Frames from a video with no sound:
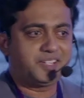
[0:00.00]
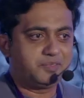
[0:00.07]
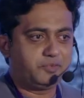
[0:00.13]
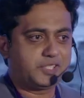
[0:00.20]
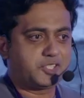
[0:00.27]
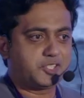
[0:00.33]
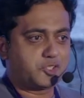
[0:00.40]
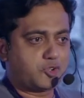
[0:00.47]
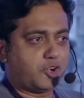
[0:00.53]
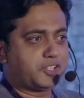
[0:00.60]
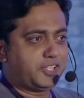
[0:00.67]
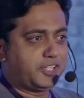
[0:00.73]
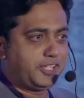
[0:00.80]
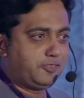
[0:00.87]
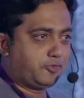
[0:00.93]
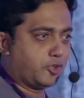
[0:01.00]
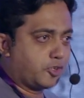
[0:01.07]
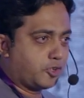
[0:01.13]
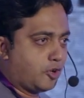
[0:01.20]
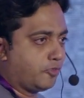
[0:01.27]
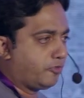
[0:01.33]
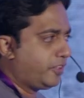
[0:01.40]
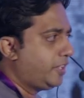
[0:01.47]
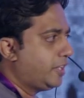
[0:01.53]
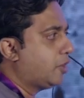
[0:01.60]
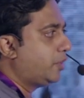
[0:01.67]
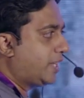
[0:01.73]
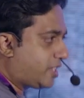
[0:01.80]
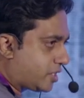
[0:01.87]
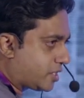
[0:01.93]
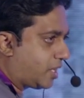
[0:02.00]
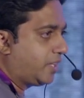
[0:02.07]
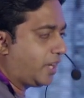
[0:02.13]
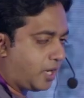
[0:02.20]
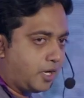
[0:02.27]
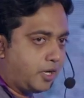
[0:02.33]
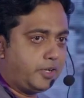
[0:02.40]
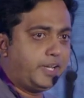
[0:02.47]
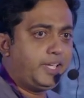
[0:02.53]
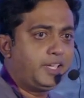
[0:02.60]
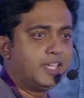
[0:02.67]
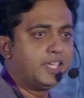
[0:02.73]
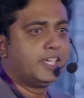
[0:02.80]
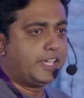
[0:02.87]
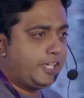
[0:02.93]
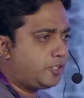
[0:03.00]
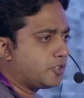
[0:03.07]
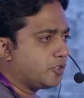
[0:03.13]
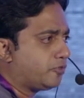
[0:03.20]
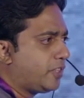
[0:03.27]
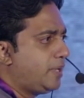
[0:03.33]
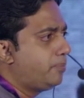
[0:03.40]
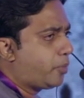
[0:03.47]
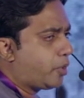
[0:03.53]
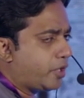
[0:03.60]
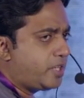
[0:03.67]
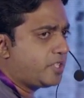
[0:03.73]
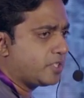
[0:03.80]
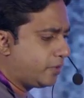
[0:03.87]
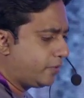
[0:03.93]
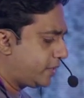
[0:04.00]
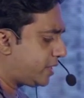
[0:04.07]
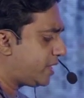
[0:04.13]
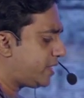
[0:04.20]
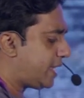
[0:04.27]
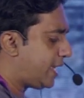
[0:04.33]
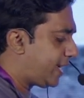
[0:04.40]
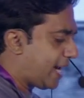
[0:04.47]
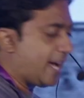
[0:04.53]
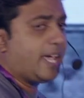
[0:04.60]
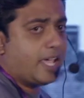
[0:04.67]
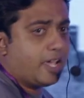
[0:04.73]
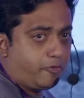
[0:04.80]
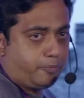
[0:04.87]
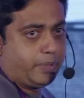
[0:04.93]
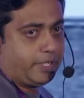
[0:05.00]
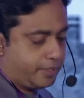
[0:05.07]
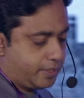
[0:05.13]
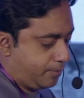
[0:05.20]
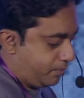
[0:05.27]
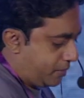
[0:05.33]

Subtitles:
Which has got the default config. Now let's start hardening each of the important services that I have picked up.